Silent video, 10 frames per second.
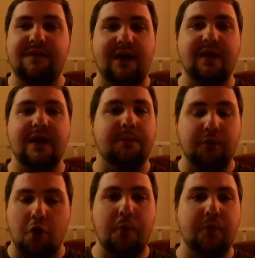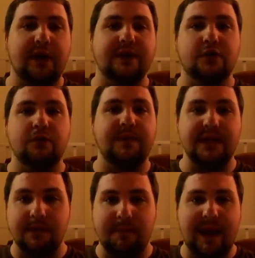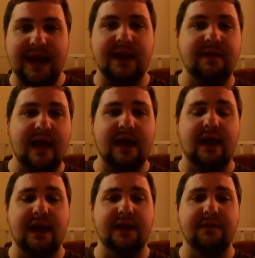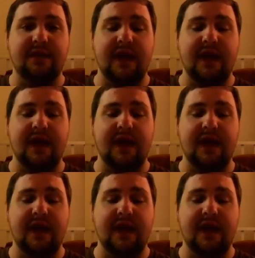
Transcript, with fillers: very appropriate to be demanding that kind of